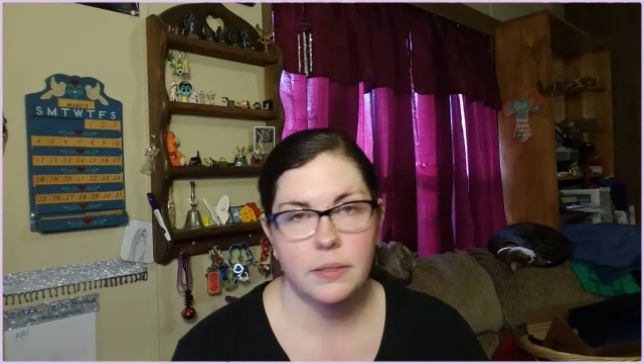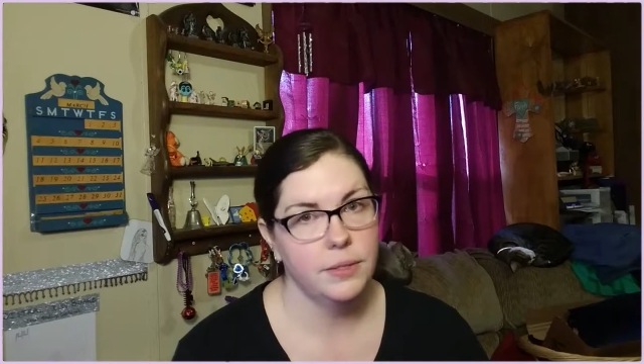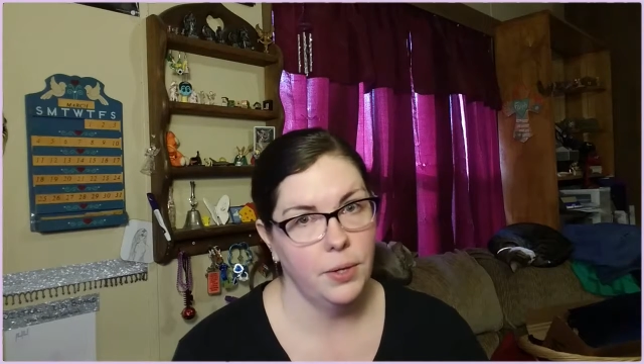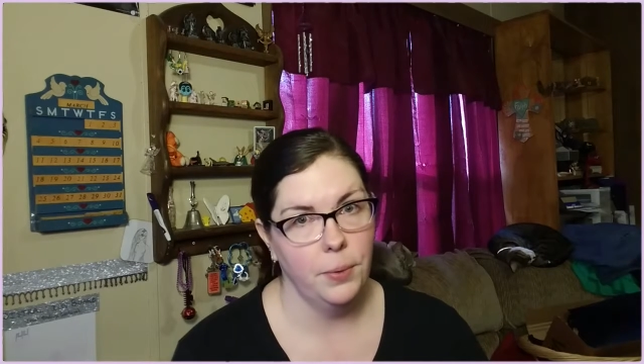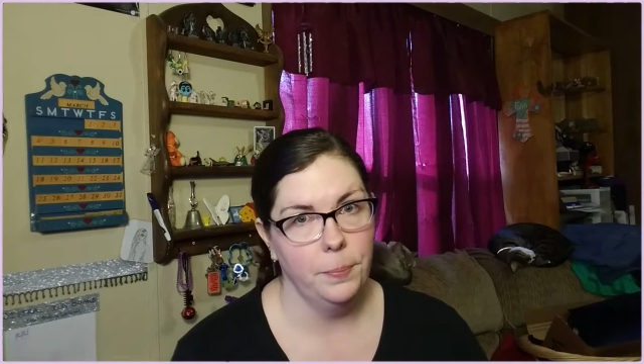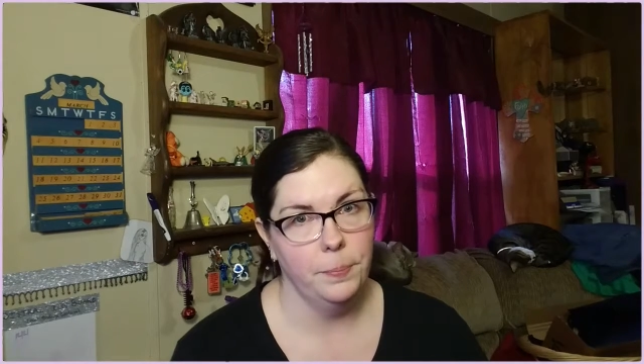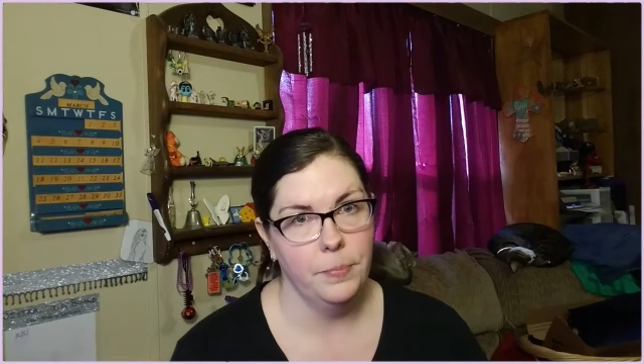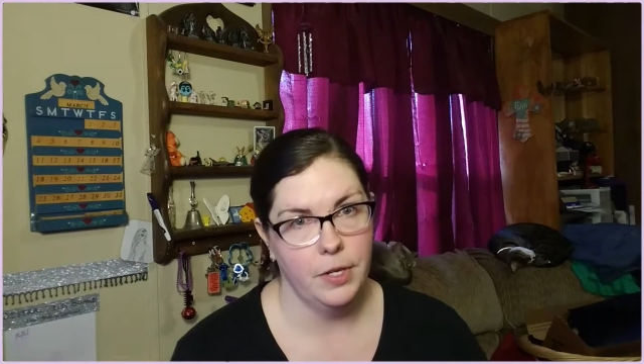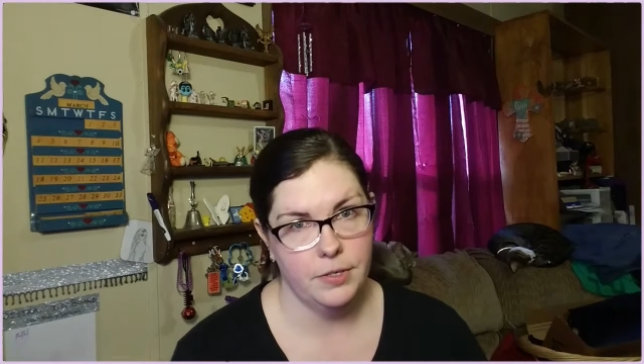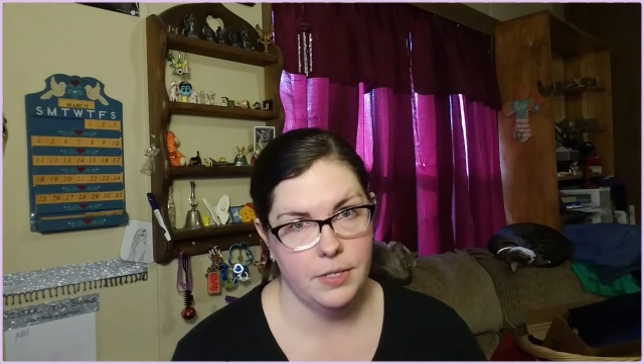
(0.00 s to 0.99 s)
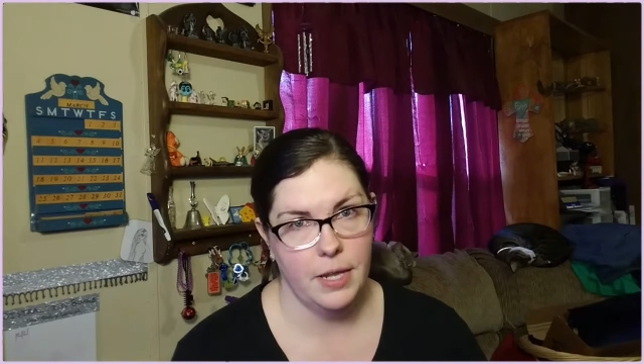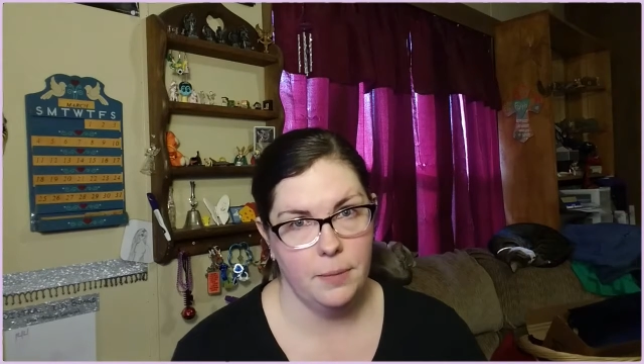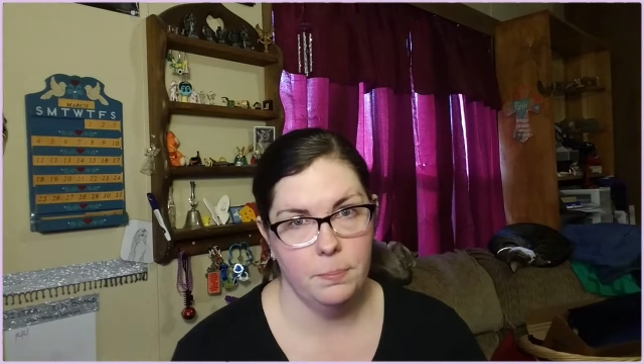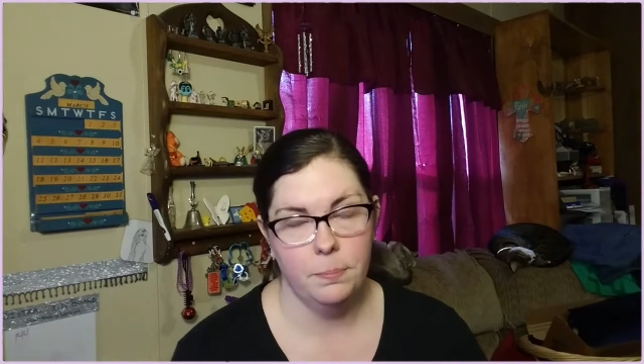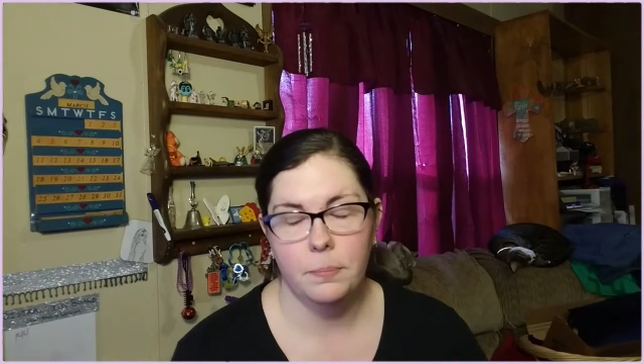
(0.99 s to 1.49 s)
So there's
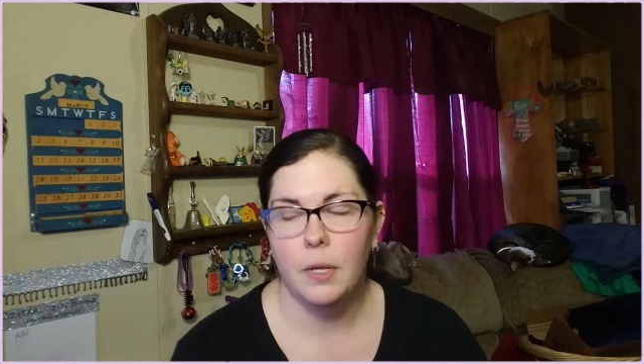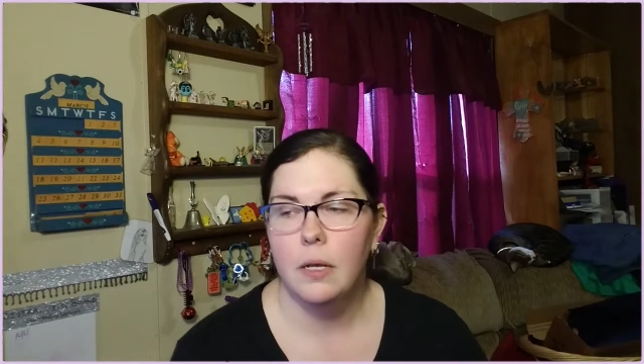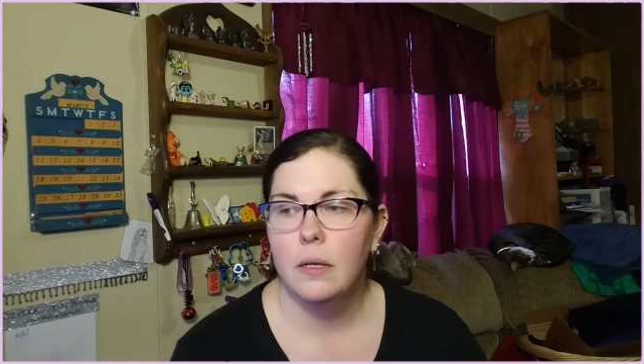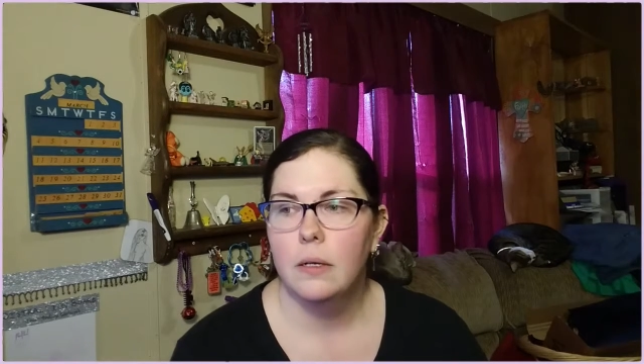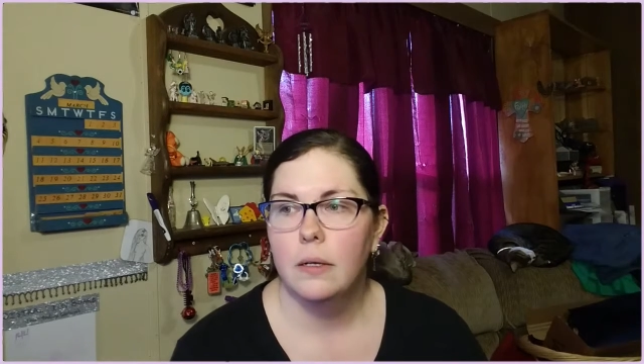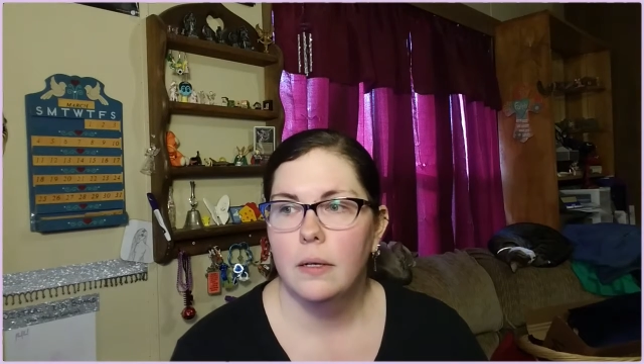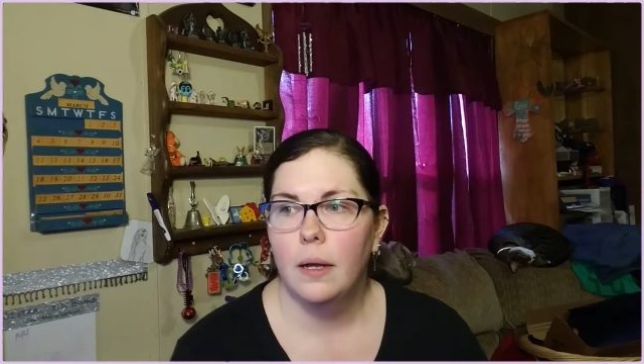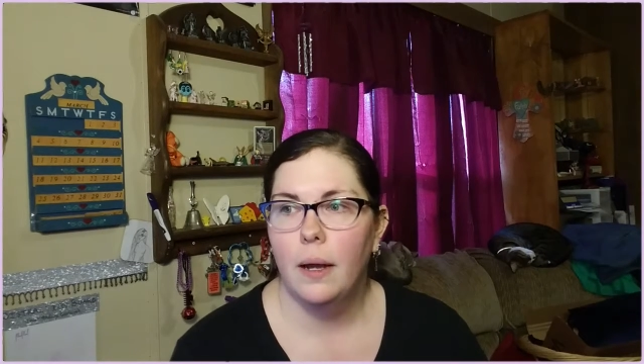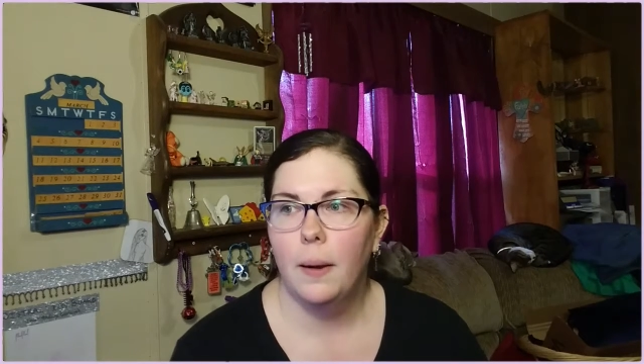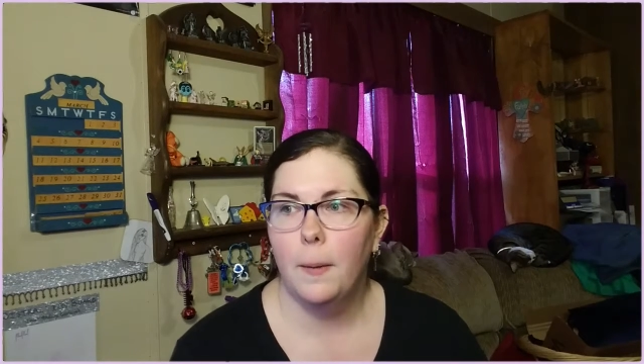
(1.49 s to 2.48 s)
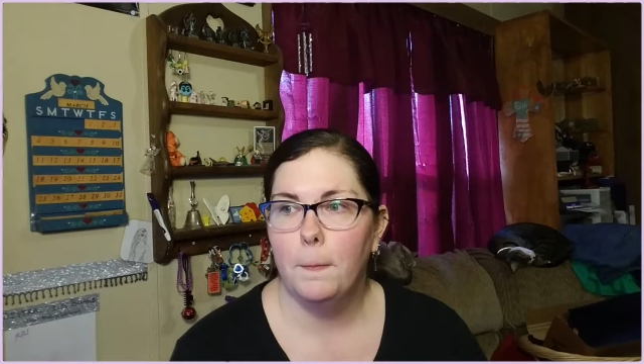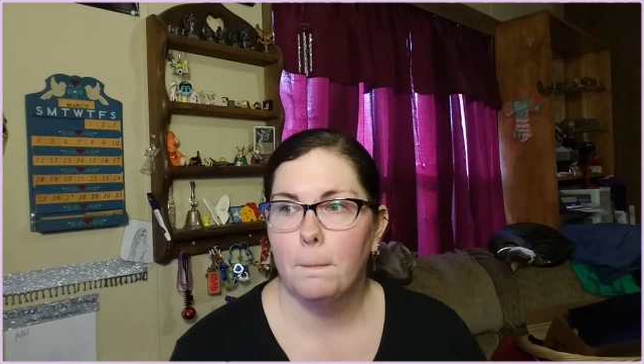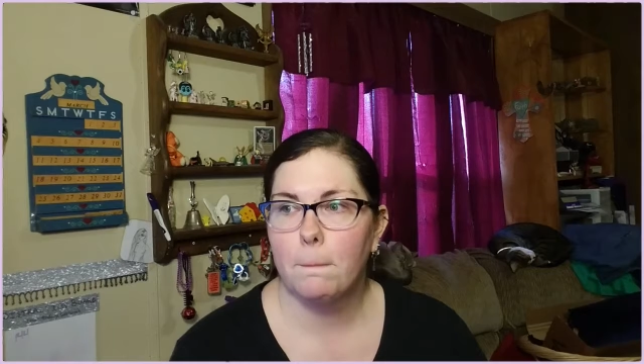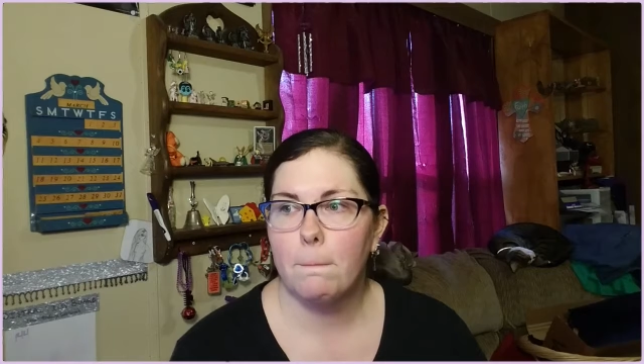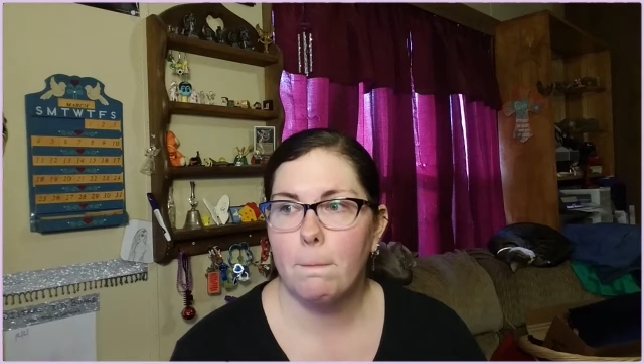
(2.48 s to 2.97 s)
that.
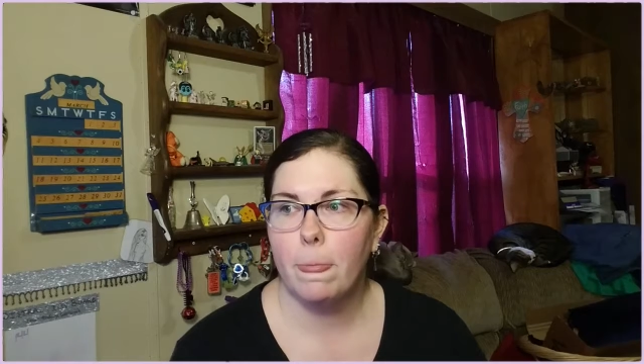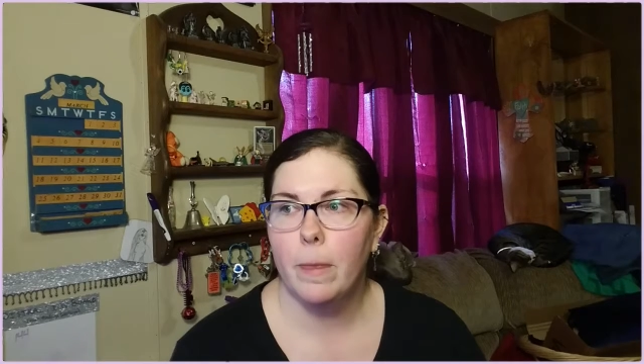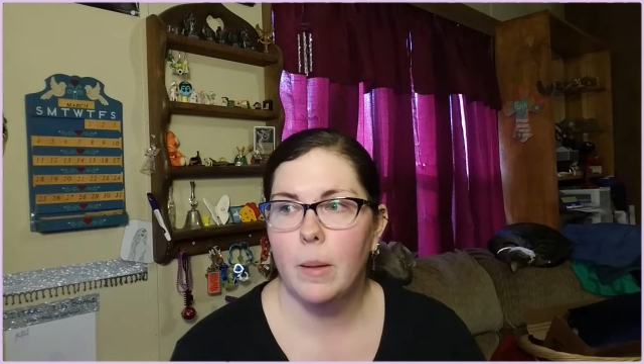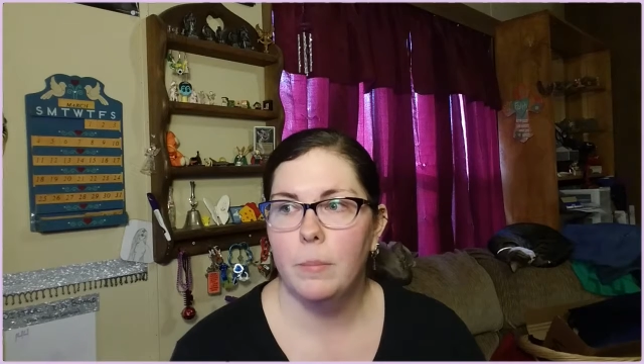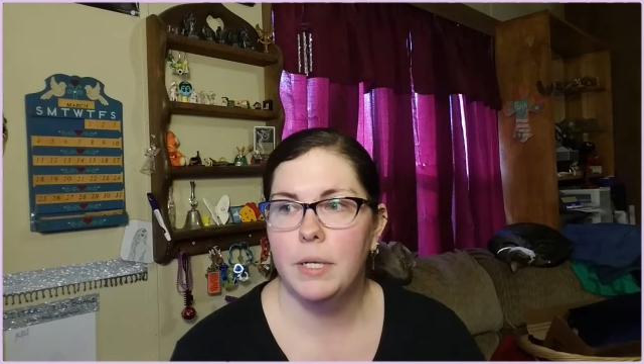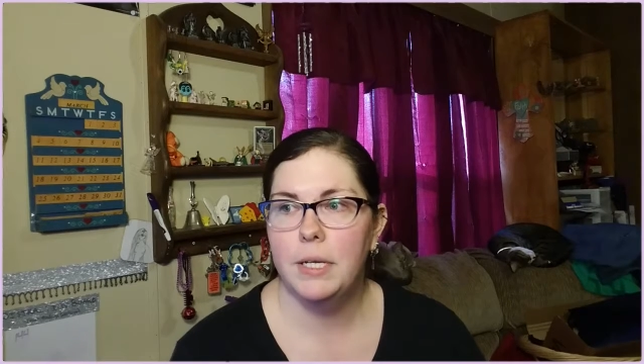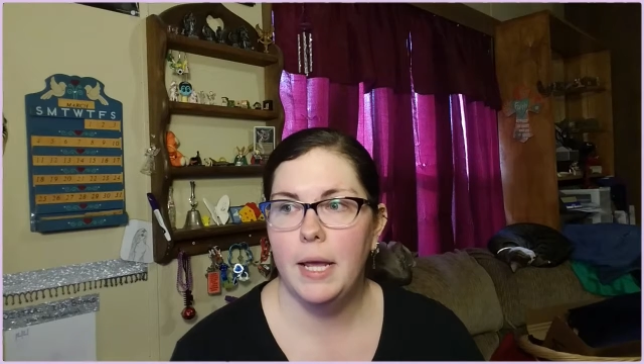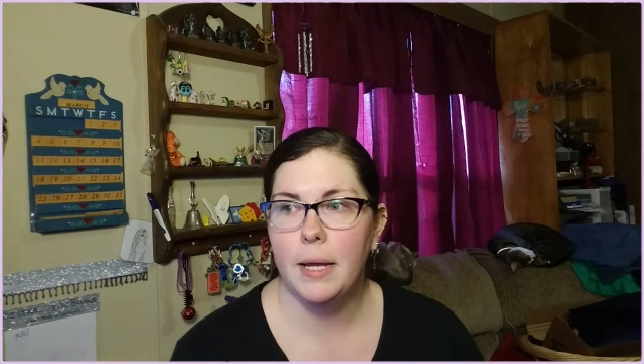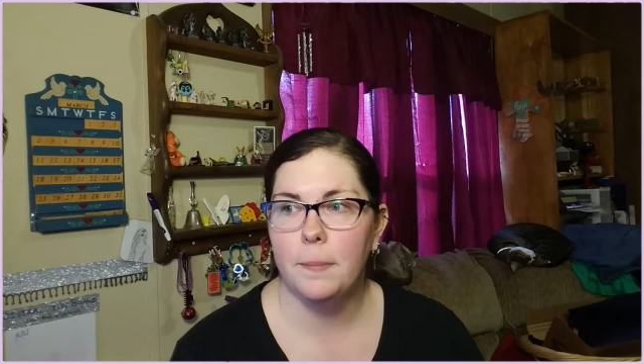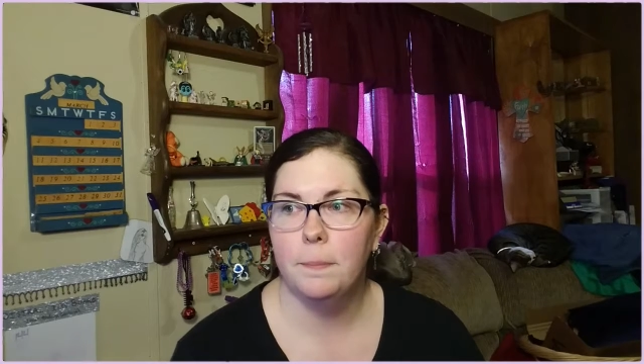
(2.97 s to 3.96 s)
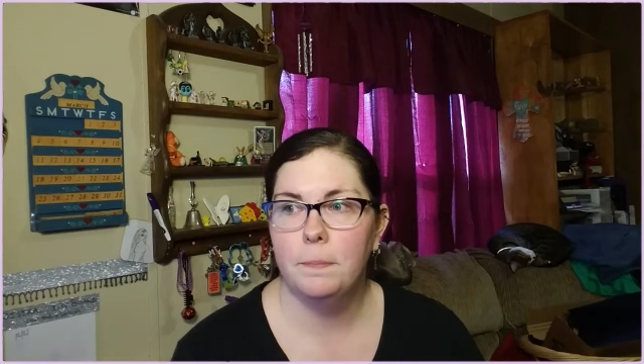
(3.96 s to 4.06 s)
But yeah.